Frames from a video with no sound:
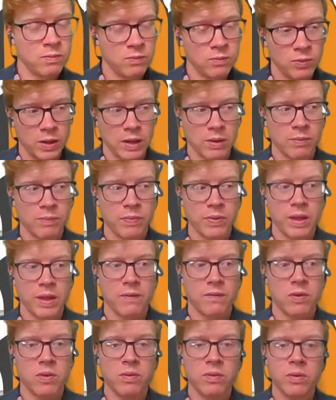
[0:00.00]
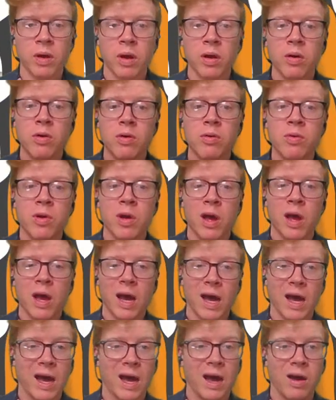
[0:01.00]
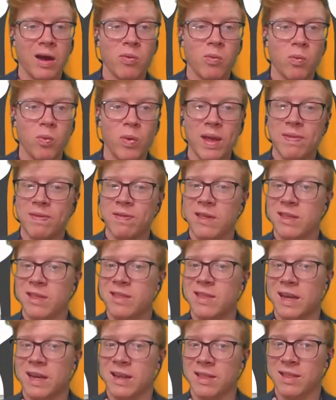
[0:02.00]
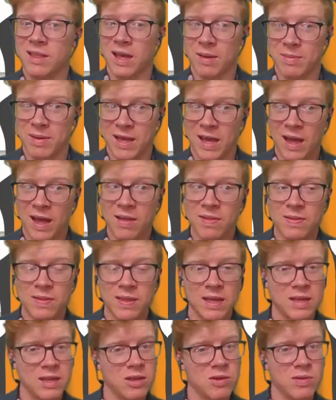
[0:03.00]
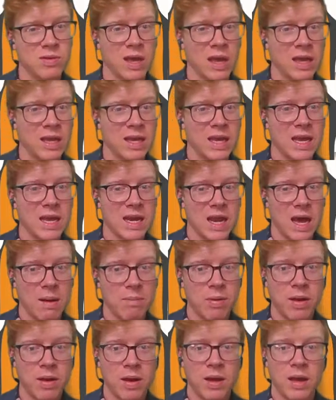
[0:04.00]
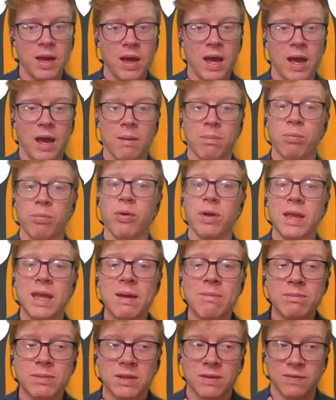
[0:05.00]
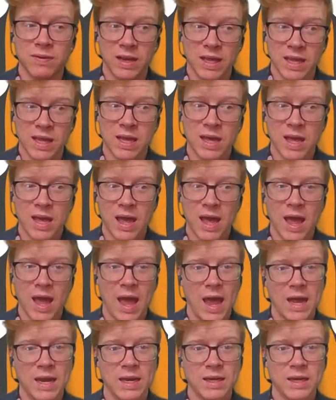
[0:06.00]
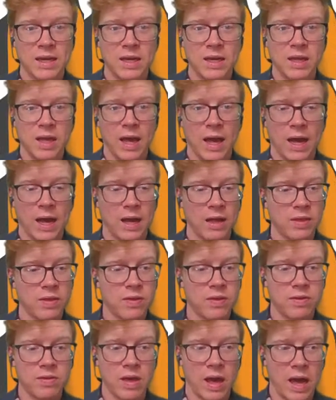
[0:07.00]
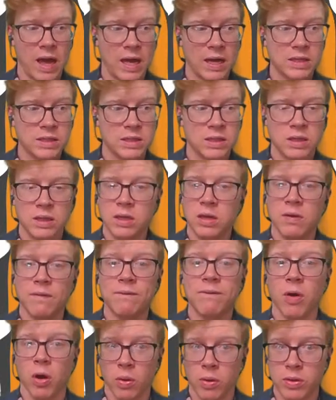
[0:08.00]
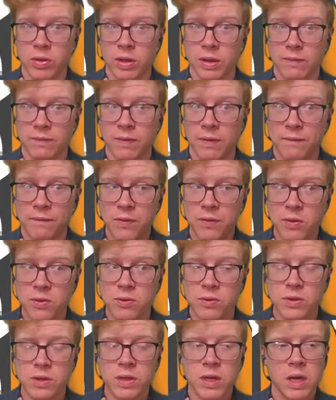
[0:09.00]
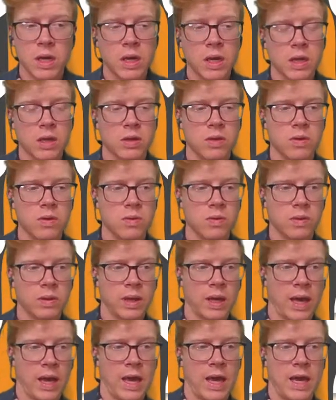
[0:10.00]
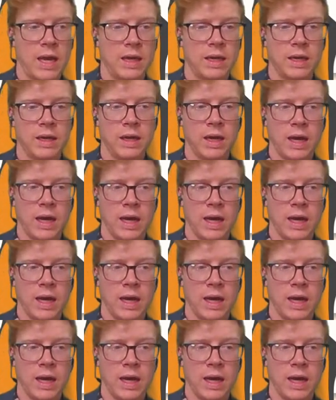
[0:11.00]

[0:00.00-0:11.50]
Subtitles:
Well, if you know when the sun is coming out, then you can get up preemptively and start foraging for food. You can